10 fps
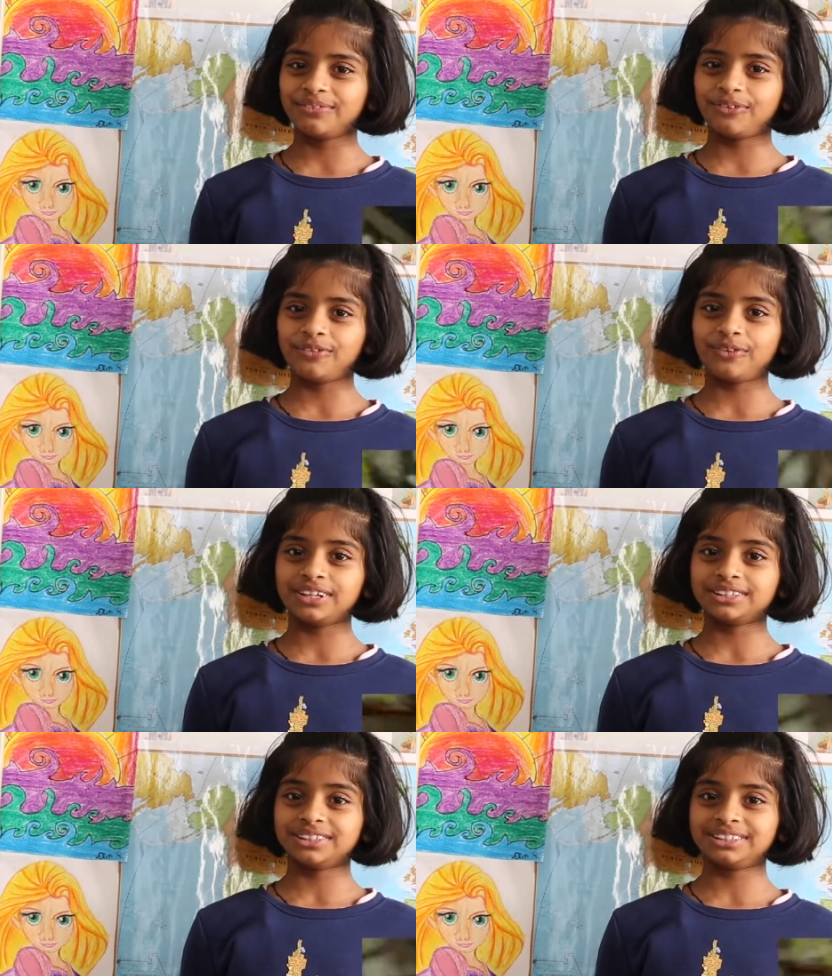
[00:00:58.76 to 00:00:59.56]
Speaker 1: of your
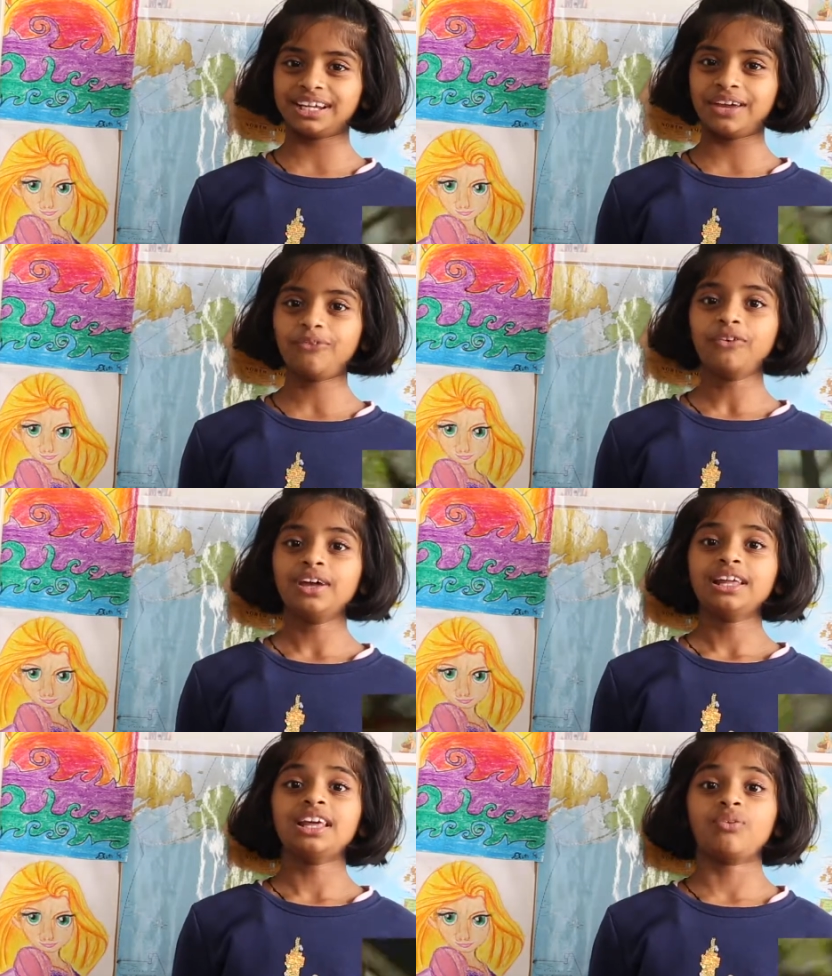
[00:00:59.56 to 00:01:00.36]
friends are safe,
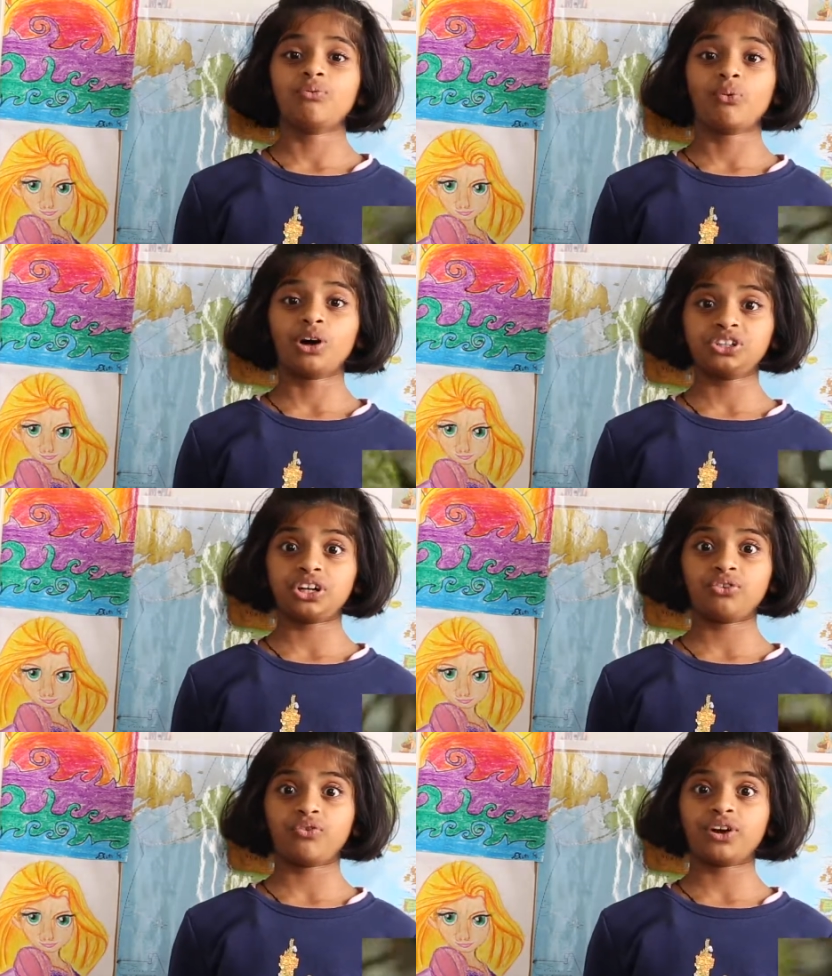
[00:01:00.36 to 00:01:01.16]
then watch
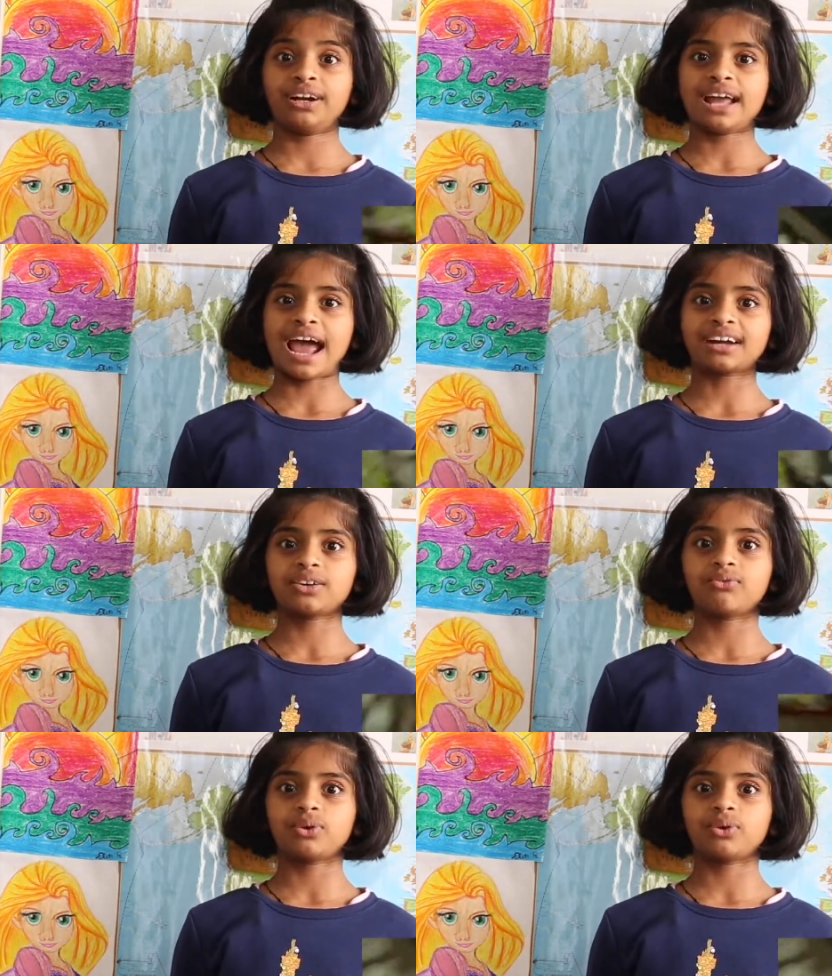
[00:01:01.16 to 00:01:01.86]
out for an active